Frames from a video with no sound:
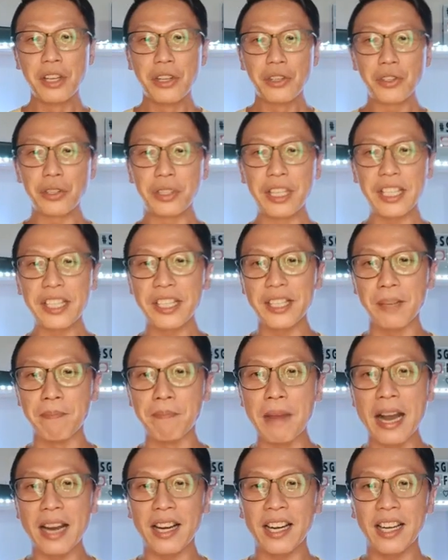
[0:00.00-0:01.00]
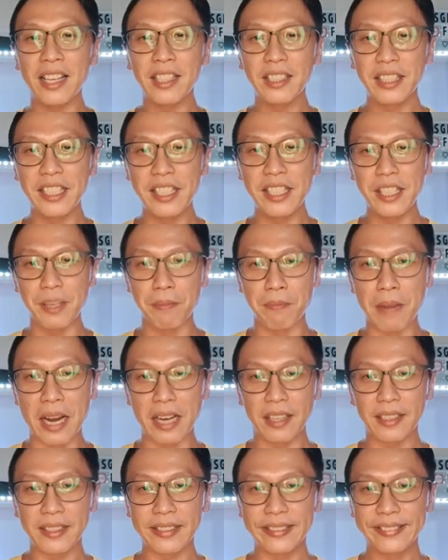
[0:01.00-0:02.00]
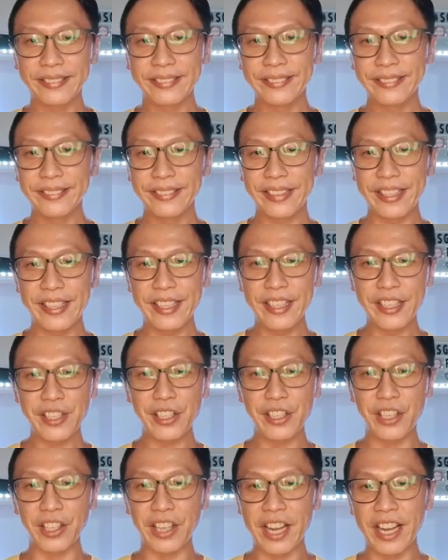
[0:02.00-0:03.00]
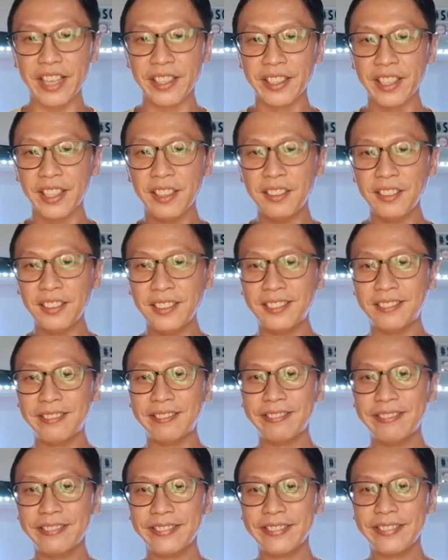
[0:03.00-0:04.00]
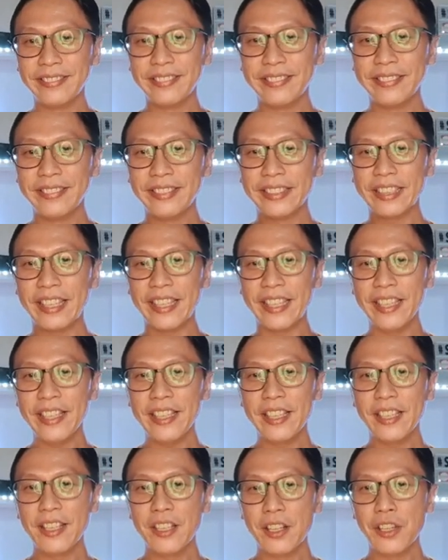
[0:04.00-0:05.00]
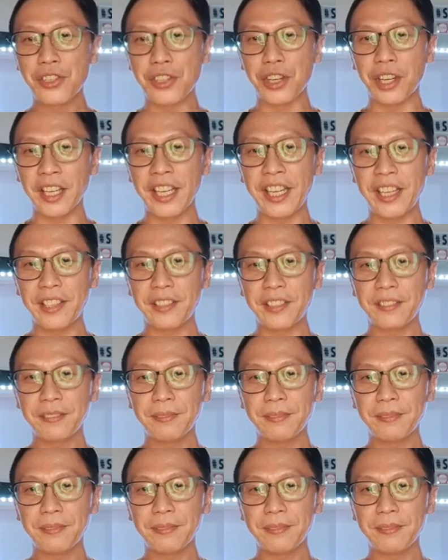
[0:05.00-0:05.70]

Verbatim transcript: So this is a mug, this is a mug. Okay, it's got a handle. Okay, solid.